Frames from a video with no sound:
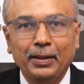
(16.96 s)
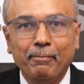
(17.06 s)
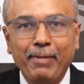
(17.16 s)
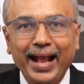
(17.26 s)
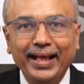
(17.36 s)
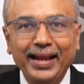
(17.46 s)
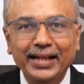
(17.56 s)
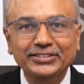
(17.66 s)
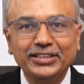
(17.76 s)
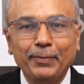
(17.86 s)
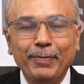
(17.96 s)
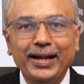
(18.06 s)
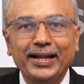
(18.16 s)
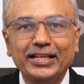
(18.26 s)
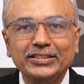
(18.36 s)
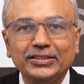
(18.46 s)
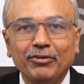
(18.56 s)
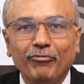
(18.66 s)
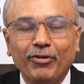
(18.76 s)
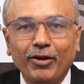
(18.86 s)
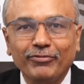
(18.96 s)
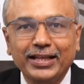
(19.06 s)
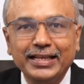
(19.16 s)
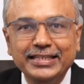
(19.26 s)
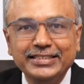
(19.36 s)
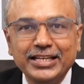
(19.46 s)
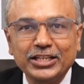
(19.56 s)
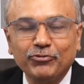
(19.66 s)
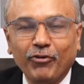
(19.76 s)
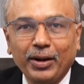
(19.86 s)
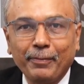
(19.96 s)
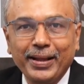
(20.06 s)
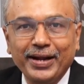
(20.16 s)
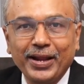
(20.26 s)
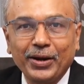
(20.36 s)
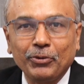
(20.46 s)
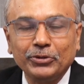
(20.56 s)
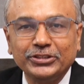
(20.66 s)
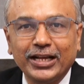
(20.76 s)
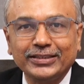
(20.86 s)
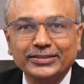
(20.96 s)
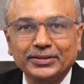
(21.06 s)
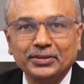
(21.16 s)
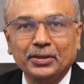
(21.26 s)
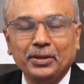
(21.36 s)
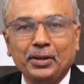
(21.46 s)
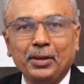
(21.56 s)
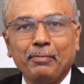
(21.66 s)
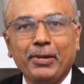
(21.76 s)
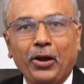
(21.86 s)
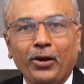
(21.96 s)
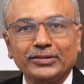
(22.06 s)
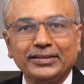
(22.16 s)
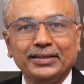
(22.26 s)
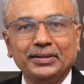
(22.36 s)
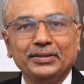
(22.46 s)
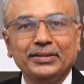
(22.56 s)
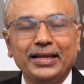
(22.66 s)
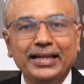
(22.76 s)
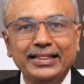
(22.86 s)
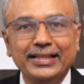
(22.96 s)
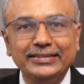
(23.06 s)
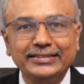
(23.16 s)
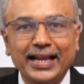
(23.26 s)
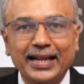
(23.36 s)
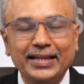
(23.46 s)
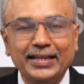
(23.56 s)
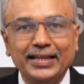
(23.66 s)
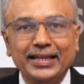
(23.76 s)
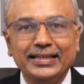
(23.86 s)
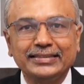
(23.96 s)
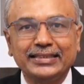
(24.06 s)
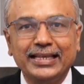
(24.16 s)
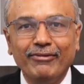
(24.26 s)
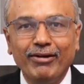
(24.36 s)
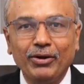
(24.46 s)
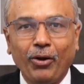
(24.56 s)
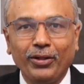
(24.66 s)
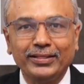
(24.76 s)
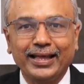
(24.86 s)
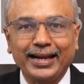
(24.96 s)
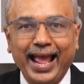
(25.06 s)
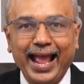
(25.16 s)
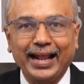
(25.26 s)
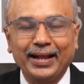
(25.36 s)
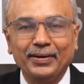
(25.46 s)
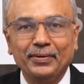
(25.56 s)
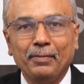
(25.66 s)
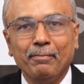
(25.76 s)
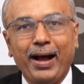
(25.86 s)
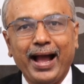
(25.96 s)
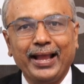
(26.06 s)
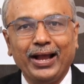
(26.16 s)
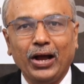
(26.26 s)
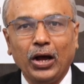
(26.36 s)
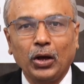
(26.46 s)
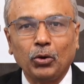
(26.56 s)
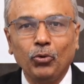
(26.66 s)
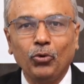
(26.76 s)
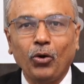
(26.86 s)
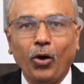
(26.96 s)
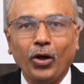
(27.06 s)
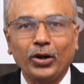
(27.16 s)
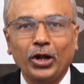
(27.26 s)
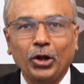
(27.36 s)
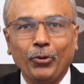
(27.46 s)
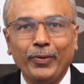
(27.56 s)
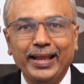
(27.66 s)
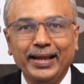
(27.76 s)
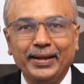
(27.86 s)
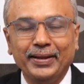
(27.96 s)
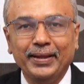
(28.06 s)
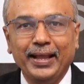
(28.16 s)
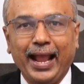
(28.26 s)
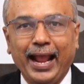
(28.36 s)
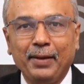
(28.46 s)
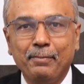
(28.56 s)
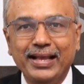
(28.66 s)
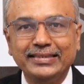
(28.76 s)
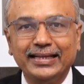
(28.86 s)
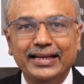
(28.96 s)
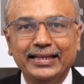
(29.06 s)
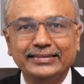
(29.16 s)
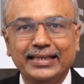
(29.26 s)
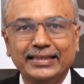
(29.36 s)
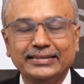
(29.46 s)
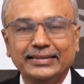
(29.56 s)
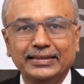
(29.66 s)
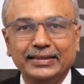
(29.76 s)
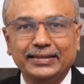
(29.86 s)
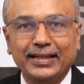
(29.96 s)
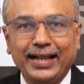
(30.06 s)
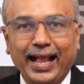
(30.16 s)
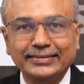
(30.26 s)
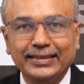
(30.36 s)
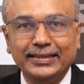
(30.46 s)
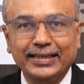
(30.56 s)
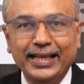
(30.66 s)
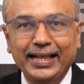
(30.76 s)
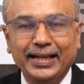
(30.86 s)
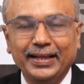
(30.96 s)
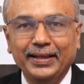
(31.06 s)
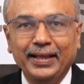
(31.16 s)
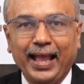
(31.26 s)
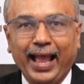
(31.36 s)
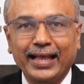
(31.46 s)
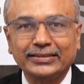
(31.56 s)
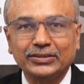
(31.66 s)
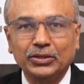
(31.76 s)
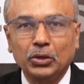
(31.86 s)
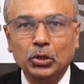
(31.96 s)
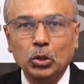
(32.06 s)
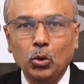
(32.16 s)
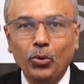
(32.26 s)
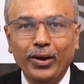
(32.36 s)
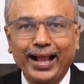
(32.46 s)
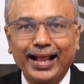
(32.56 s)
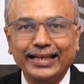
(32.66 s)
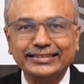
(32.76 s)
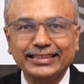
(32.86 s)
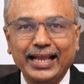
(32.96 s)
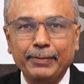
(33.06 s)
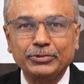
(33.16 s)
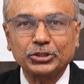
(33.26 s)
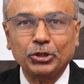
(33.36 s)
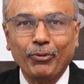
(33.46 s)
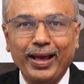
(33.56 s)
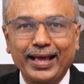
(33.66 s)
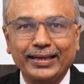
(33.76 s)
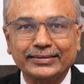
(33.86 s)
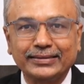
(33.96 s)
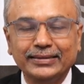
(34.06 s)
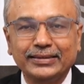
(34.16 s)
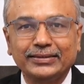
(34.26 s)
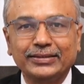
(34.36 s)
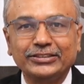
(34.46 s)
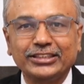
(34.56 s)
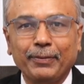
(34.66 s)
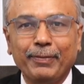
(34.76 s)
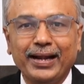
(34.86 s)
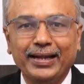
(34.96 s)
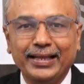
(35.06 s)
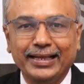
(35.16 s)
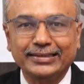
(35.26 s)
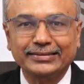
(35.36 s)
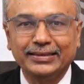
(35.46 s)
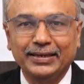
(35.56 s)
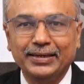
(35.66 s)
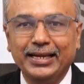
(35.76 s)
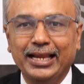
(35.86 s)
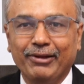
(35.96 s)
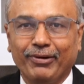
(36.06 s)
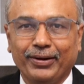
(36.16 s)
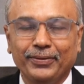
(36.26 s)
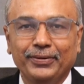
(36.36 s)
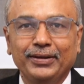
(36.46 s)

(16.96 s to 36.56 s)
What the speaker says: Back rank checkmate is one of the easiest for a beginner to judge because the lethal check is given on the rank by a rook or a queen, and basically since the castle king has no escape squares, the checkmate is delivered.